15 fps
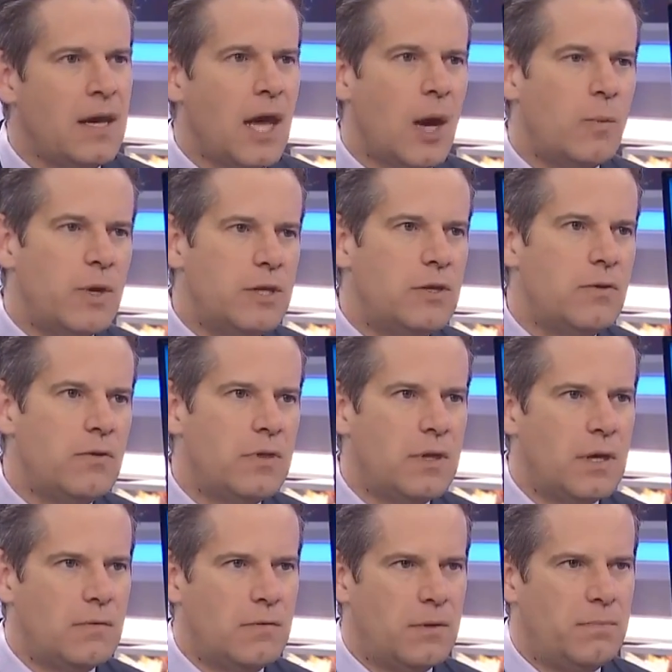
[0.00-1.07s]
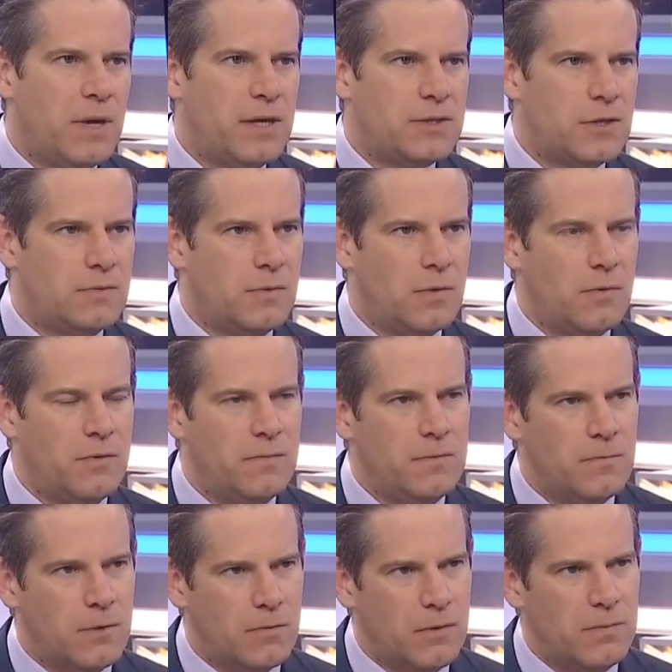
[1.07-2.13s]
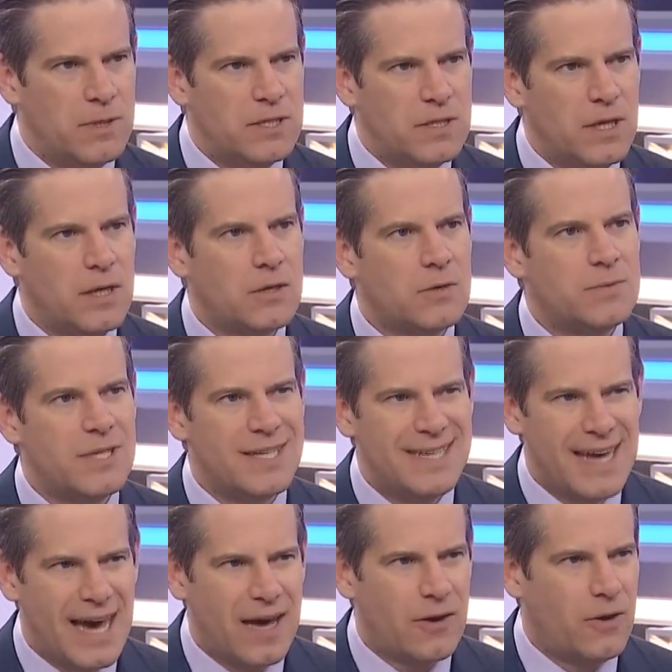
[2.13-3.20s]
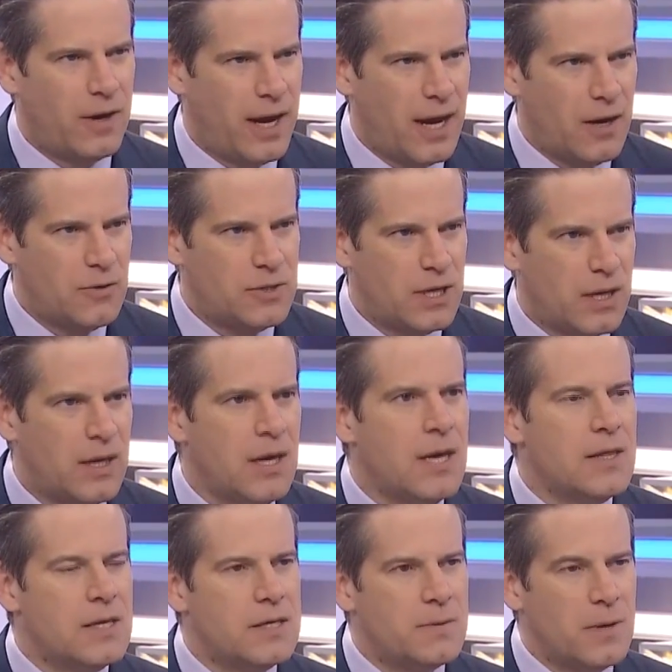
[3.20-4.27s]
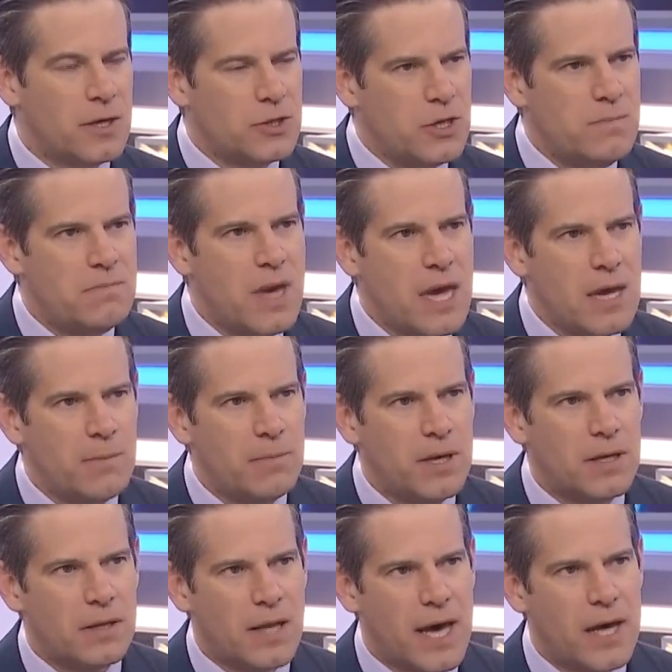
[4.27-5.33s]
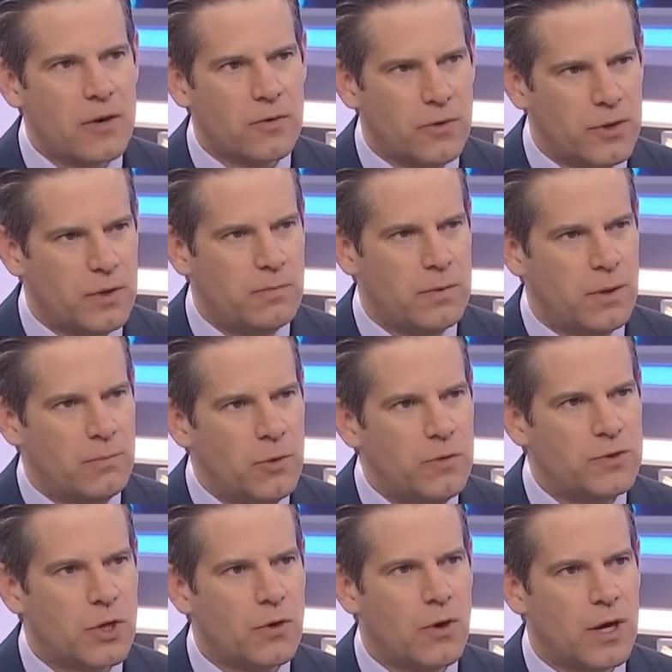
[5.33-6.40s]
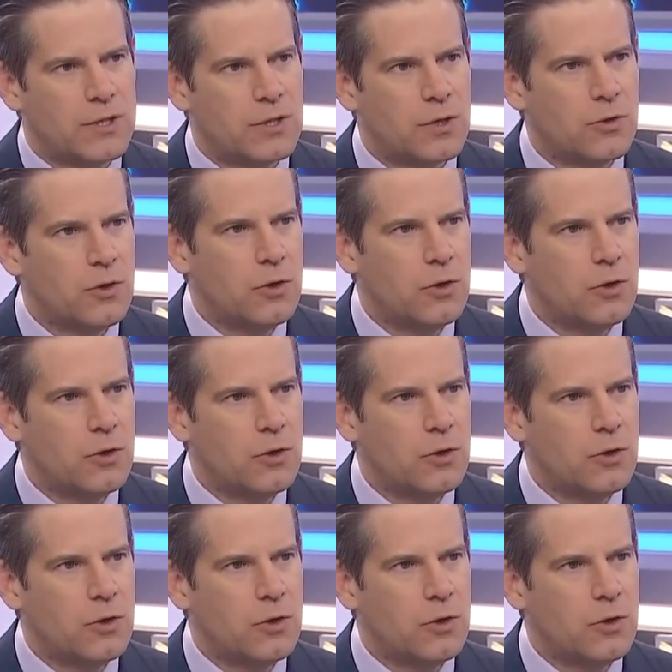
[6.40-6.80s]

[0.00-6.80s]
And we do think, with based on what we've been seeing in terms of the data on housing, this actually may be a lateral that moves across the